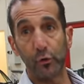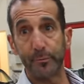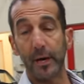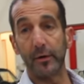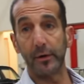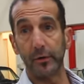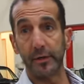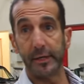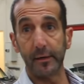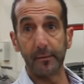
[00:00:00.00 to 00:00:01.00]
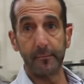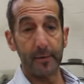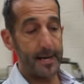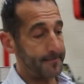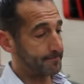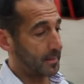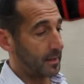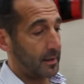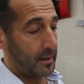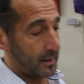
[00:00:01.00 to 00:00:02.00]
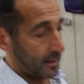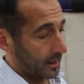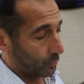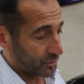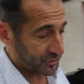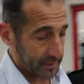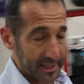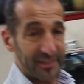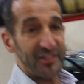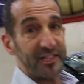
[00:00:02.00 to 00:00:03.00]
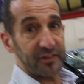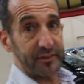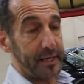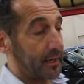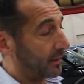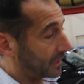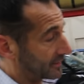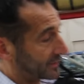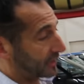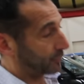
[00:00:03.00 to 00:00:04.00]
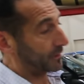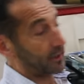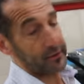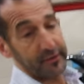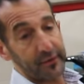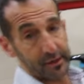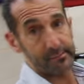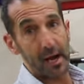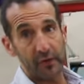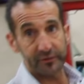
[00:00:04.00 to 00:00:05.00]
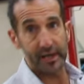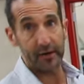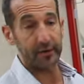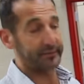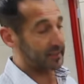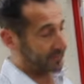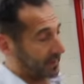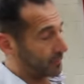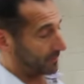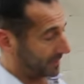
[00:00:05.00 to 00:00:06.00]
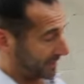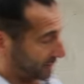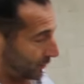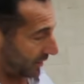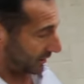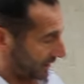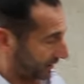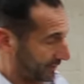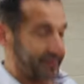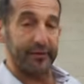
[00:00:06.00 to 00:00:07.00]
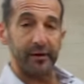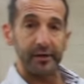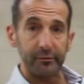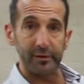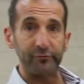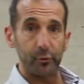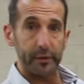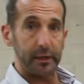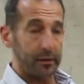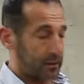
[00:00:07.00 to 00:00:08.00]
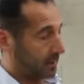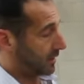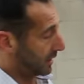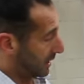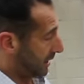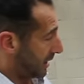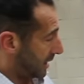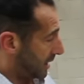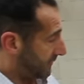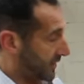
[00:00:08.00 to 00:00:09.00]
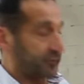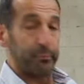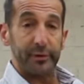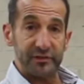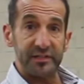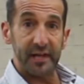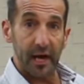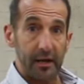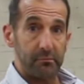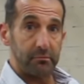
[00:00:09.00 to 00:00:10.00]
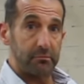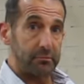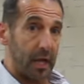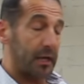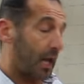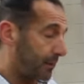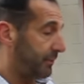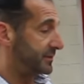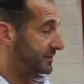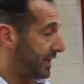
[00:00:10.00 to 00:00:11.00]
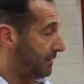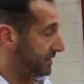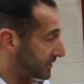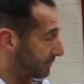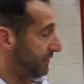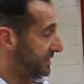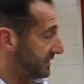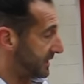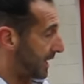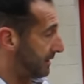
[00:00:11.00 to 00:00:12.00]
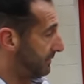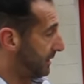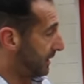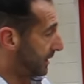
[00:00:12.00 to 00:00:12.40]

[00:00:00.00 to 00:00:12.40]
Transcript: horsepower under the hood here, right? Once you hit sixth gear at, like, say, 330 miles an hour, because that's how I normally get to work, like 330, 340. I've done some prison time, not a lot of prison time, but some prison time,